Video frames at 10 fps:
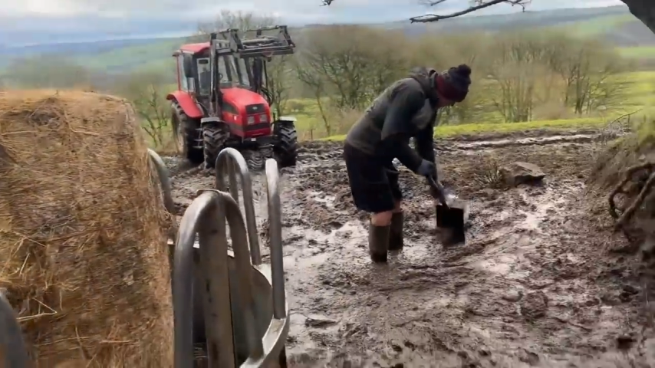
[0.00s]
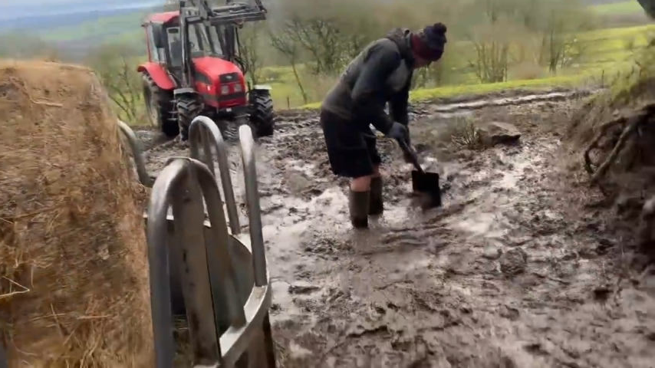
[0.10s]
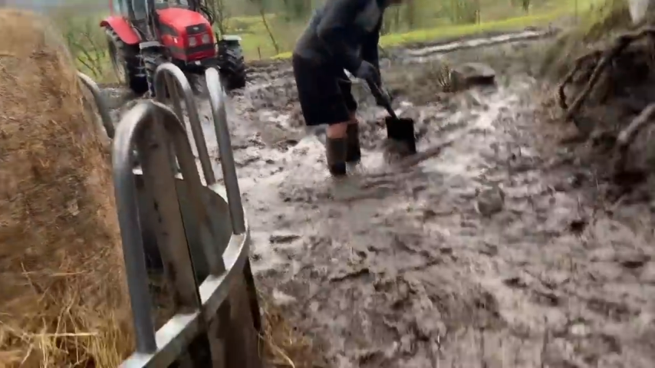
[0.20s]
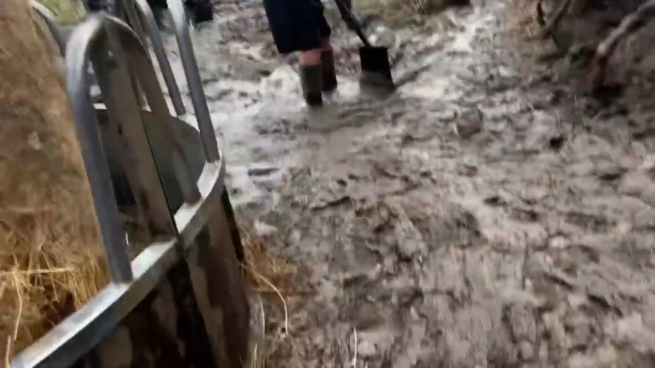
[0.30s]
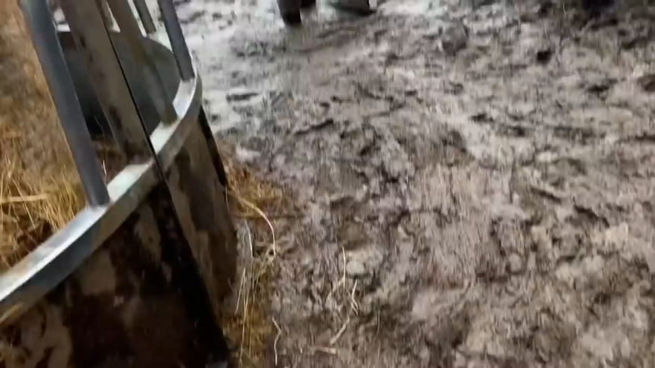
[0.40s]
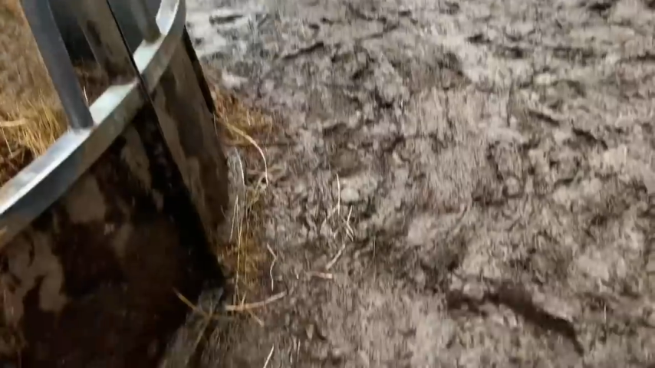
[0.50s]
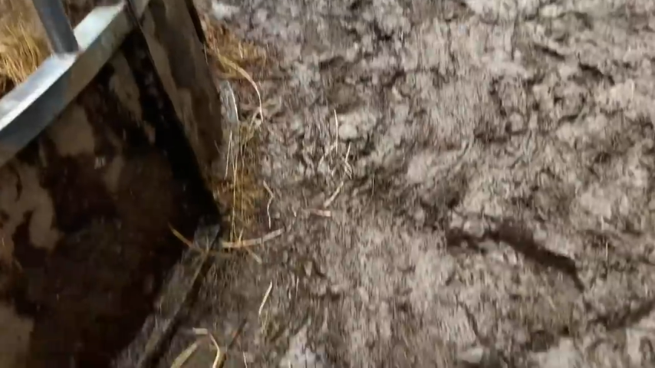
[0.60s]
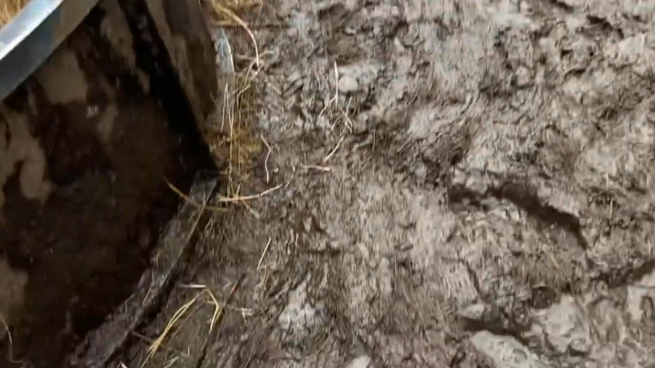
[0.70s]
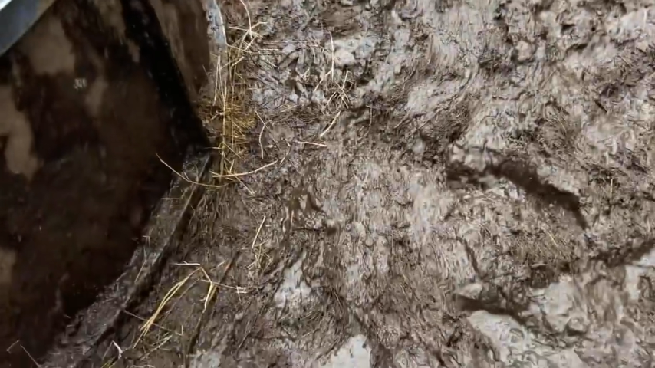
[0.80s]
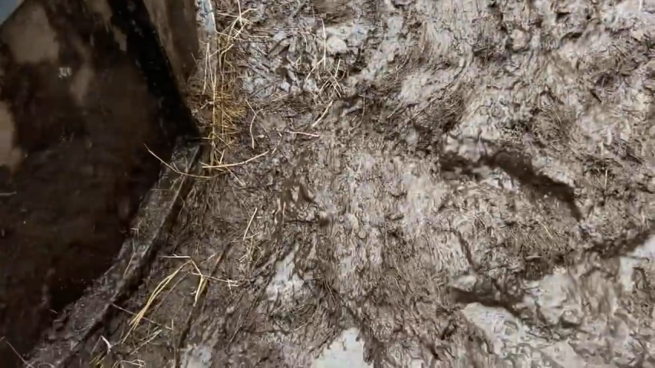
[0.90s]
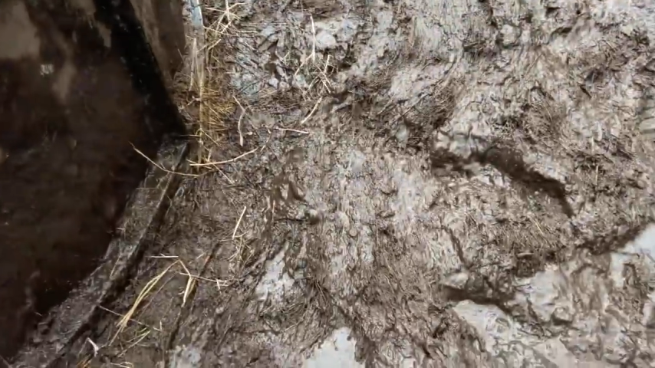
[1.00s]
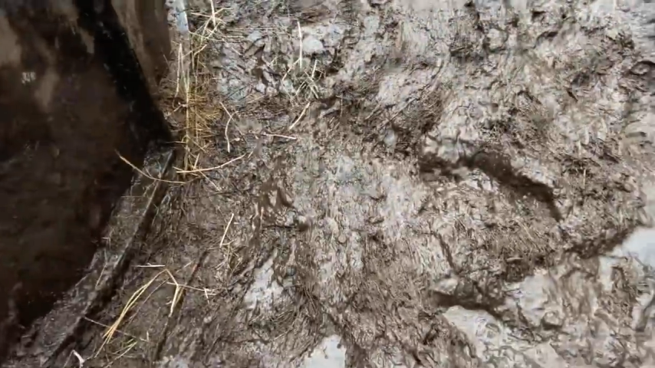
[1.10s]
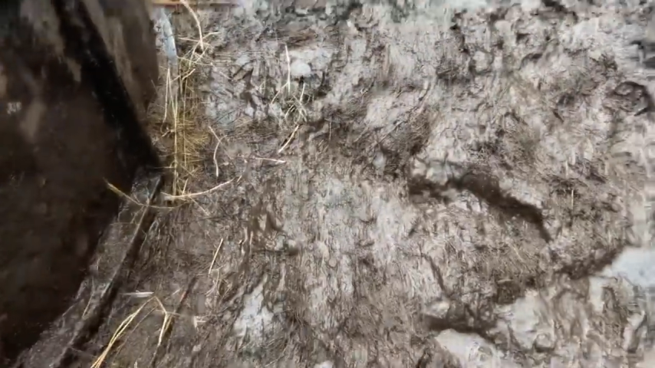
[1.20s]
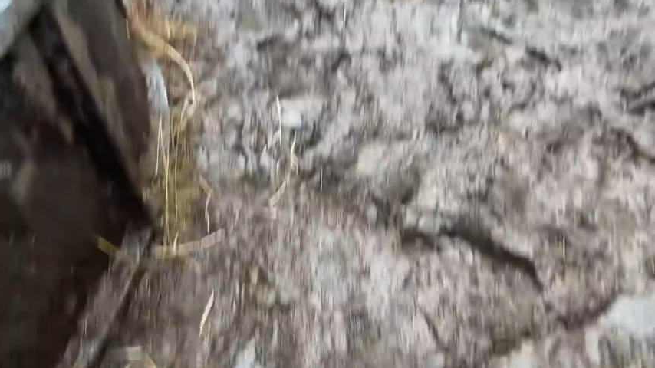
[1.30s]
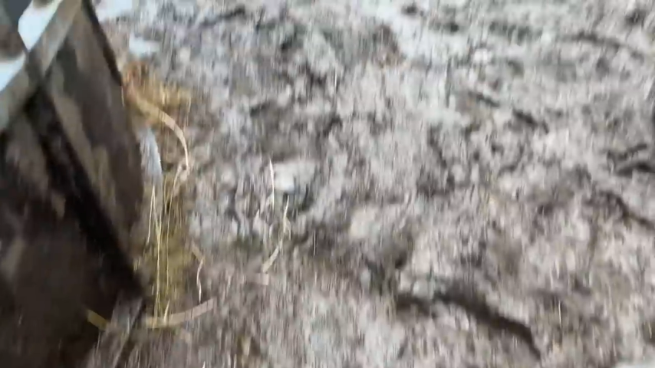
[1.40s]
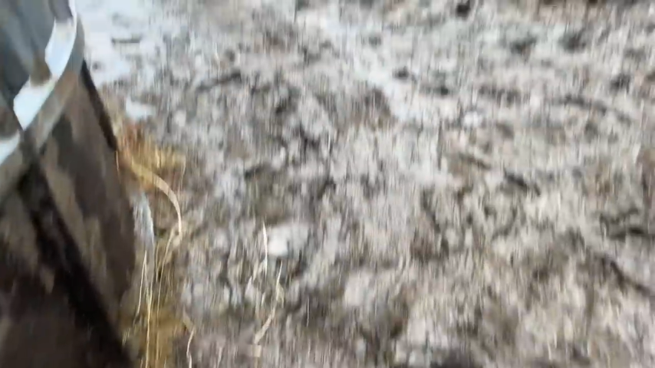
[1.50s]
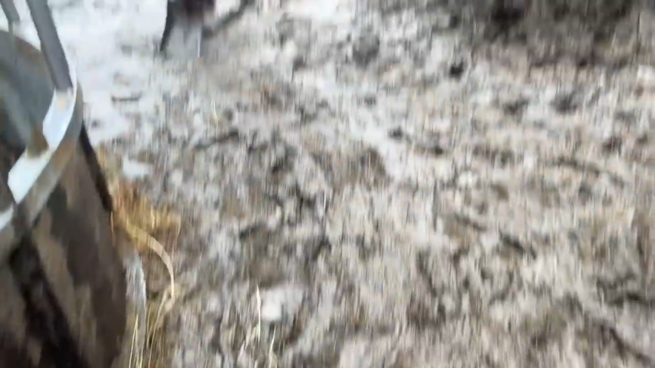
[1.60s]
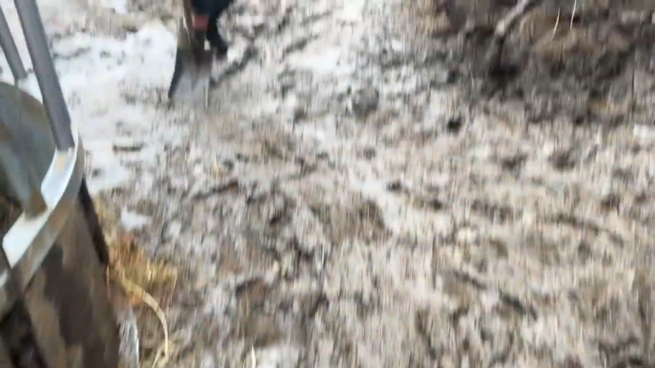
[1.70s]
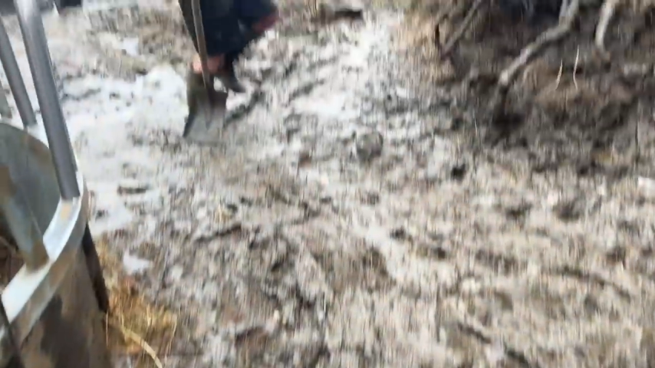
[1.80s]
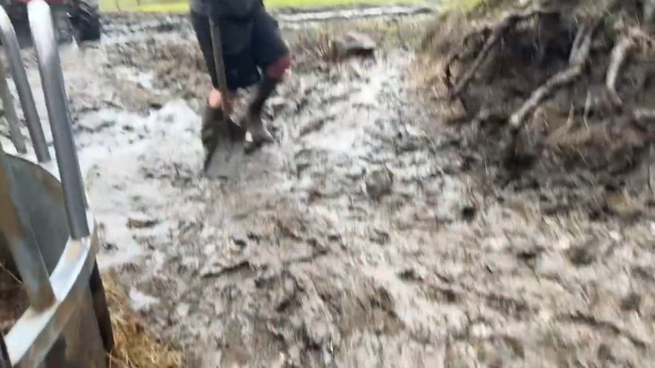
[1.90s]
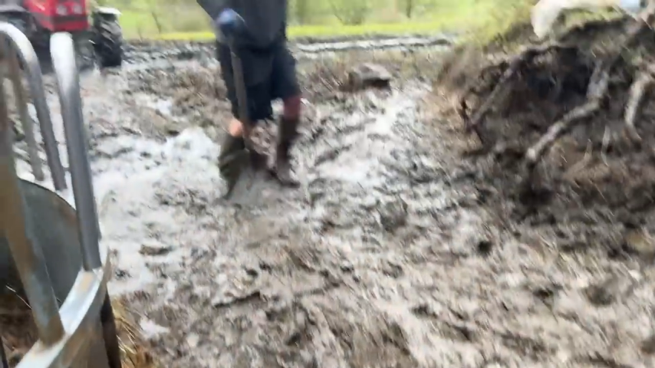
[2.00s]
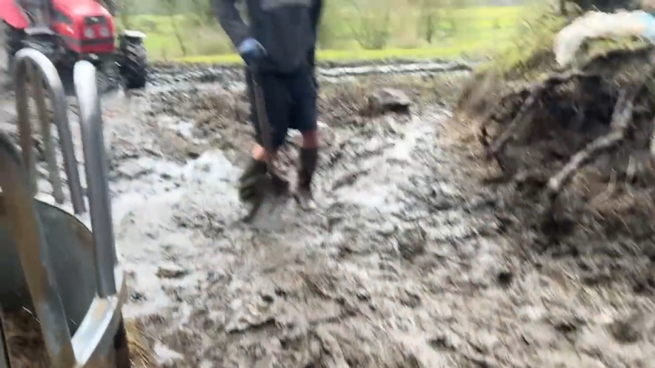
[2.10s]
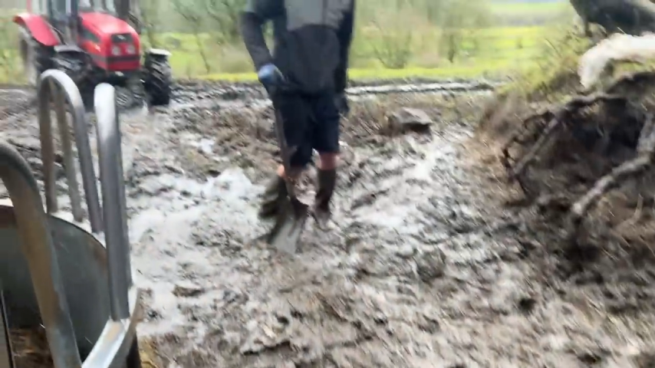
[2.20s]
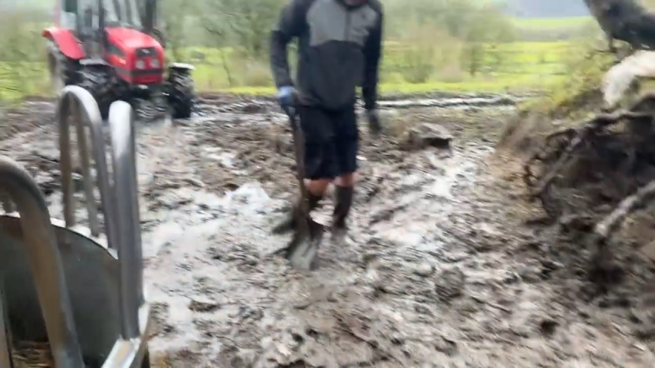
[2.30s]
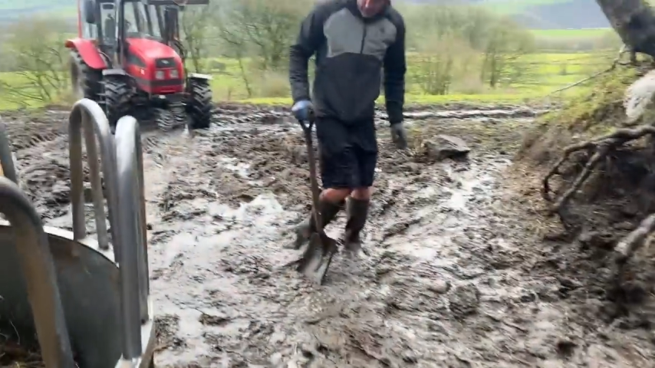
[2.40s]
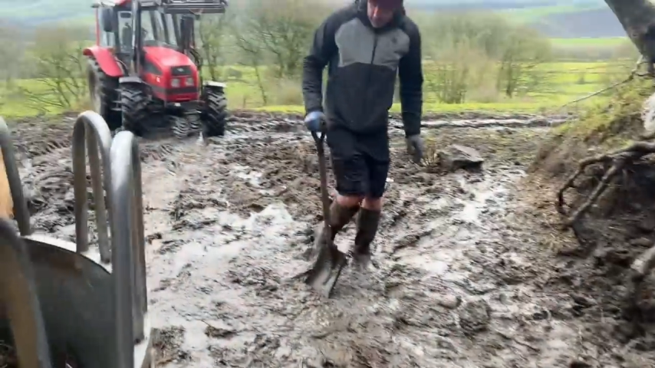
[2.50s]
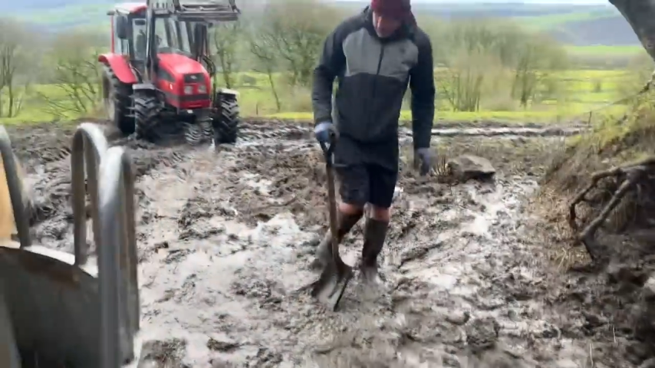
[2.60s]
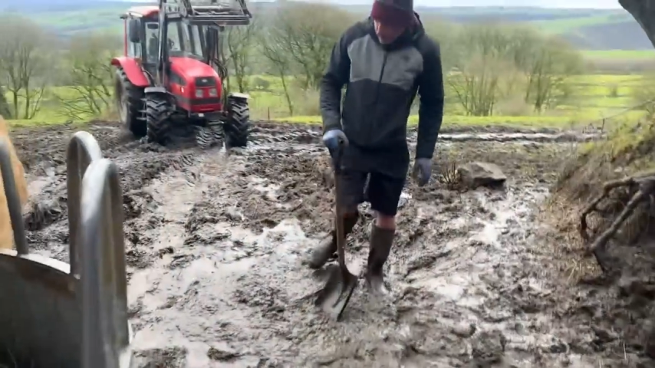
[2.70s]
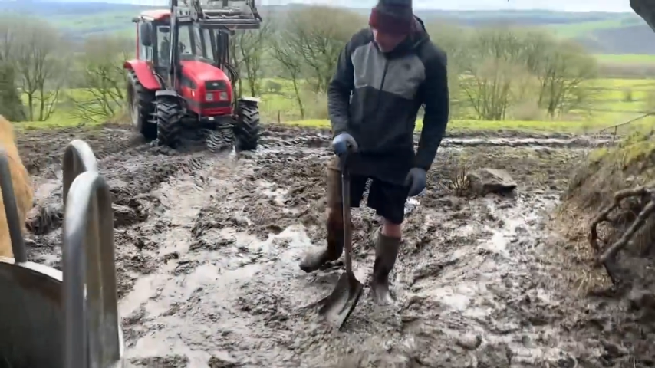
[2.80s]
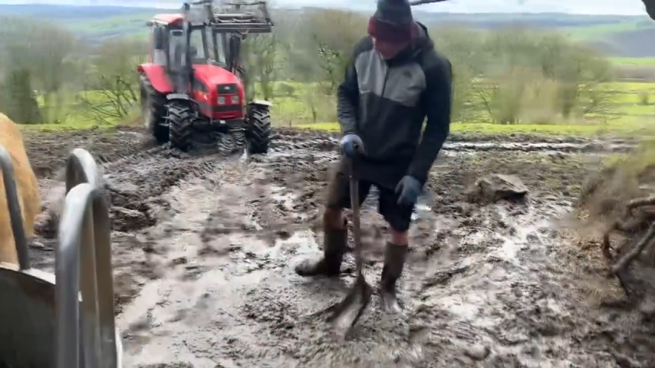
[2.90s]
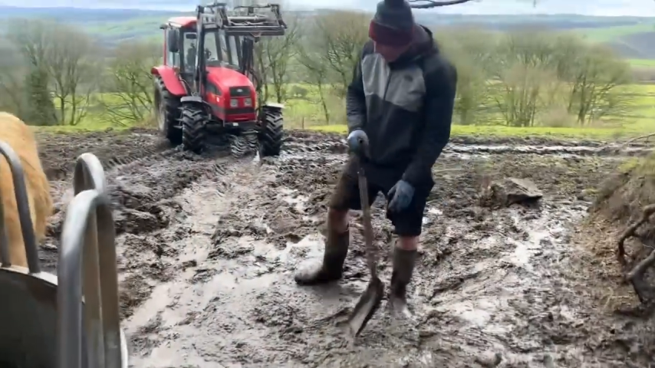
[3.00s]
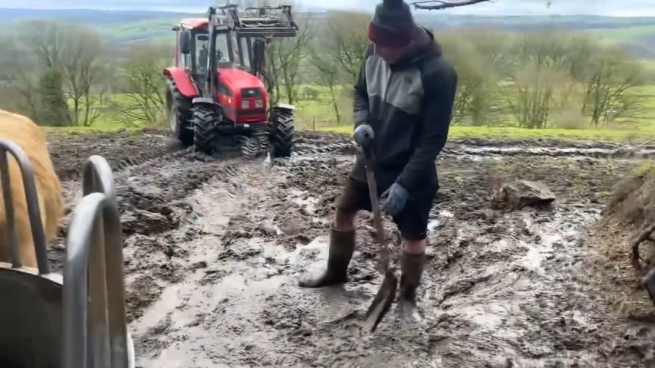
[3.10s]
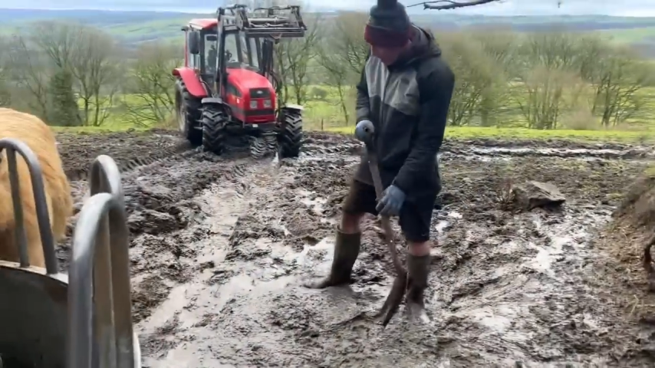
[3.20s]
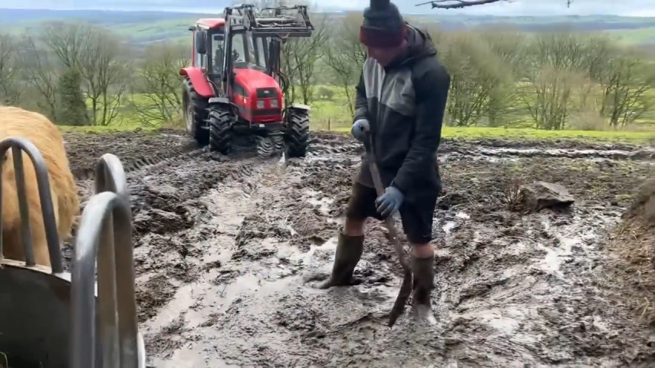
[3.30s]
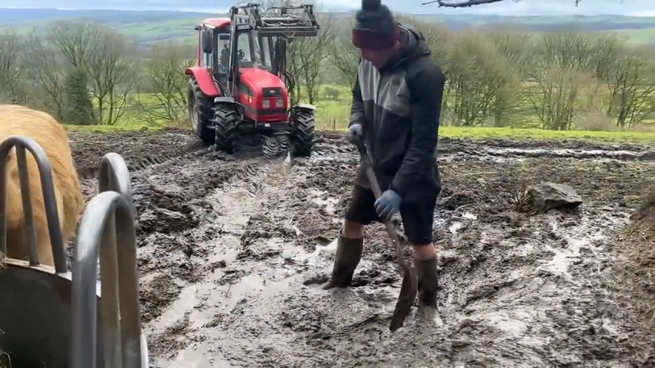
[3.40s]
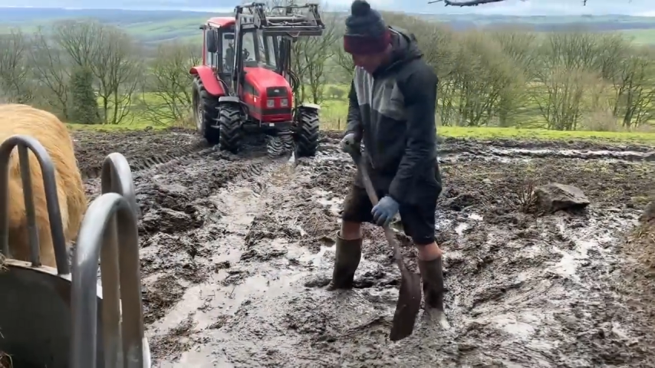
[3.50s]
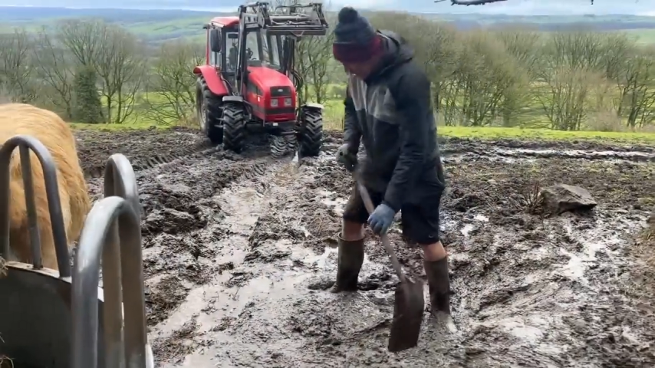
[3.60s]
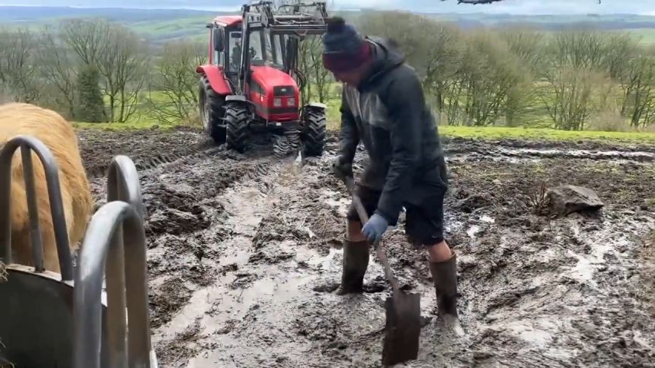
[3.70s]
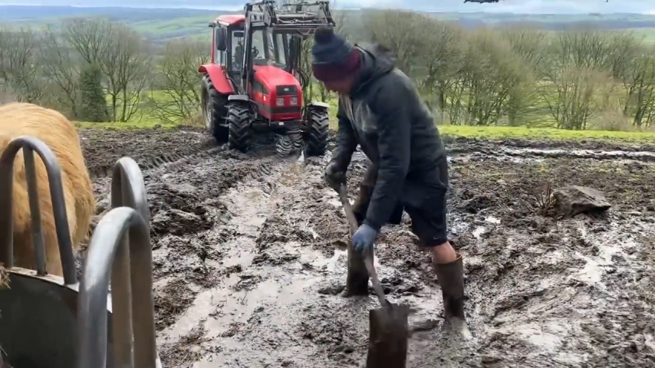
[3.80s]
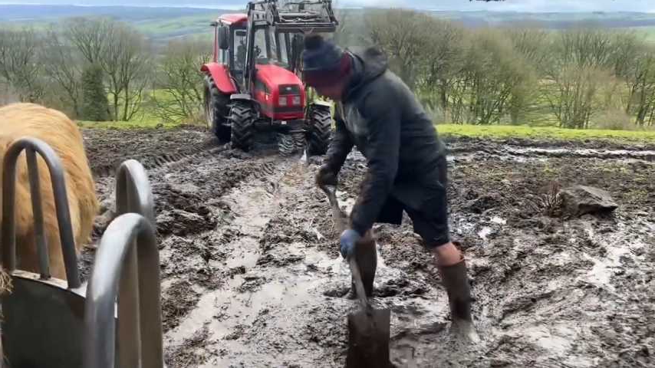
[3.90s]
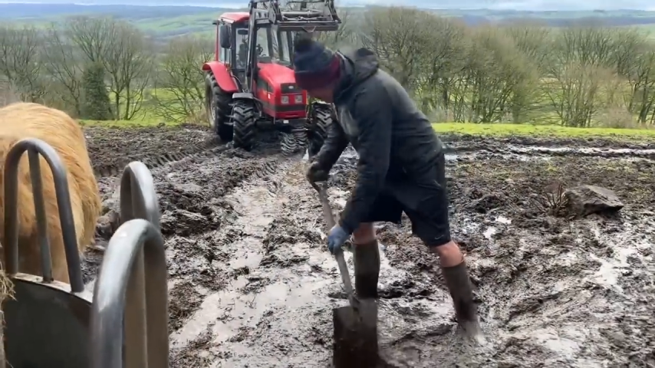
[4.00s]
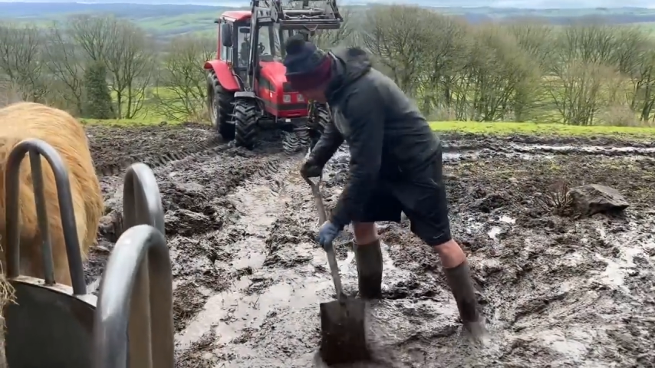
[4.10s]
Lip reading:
No face is visible, so there are no lips to read.